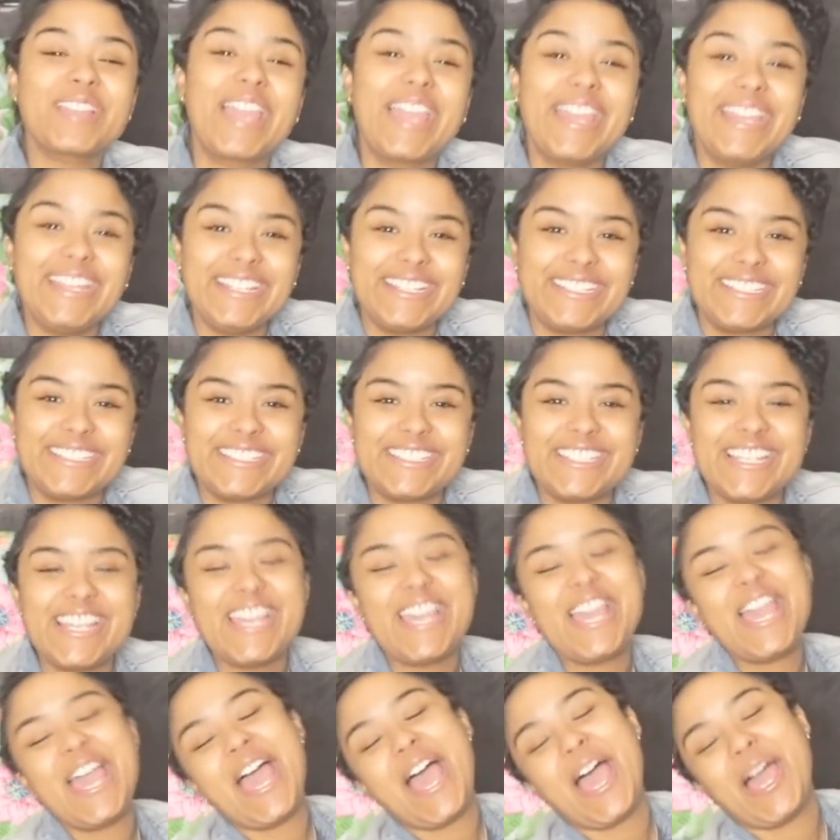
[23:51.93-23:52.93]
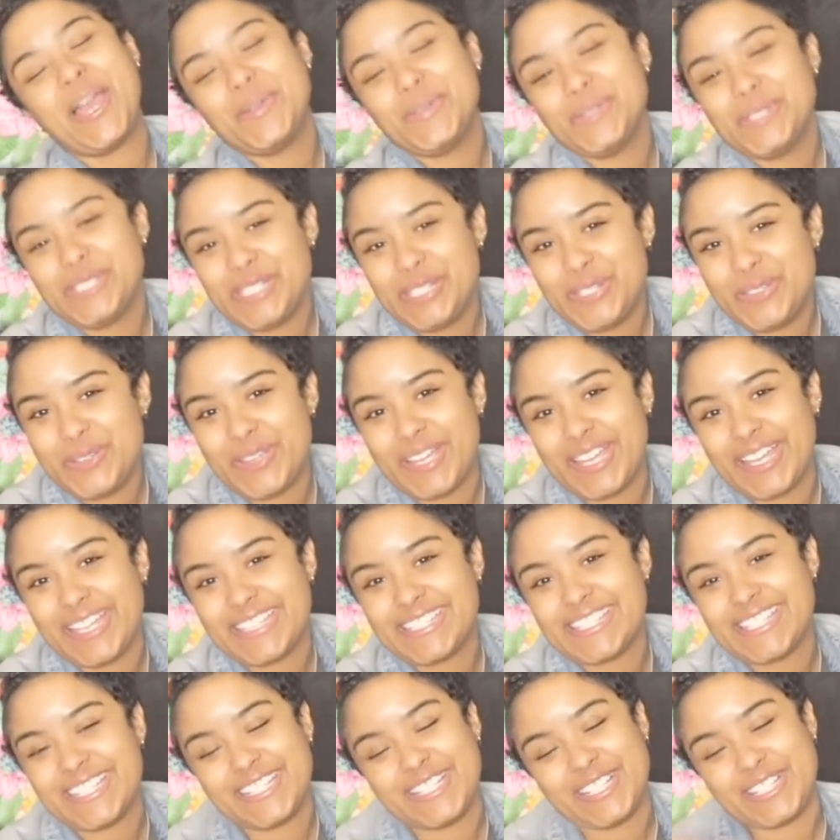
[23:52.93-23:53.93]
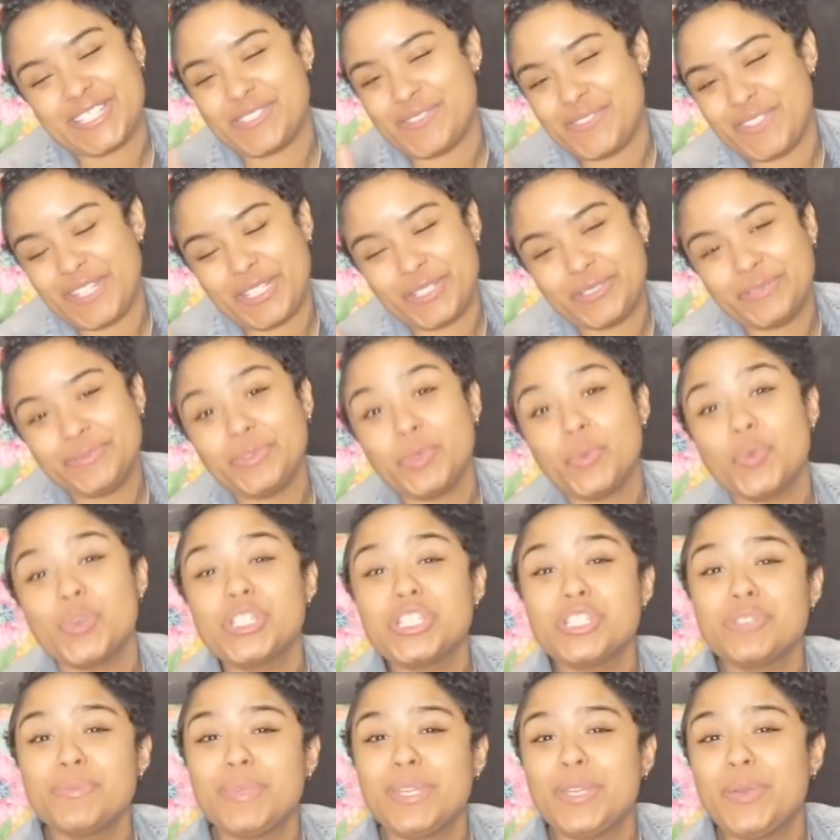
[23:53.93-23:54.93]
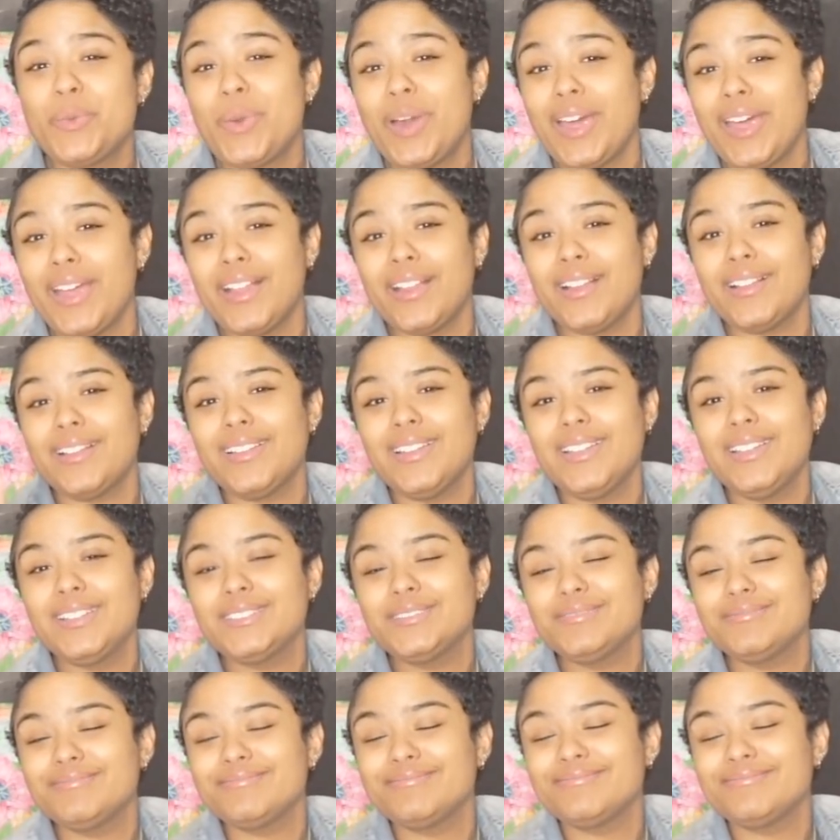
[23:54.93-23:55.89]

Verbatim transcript: And I will see you guys in the next video. Wish me well.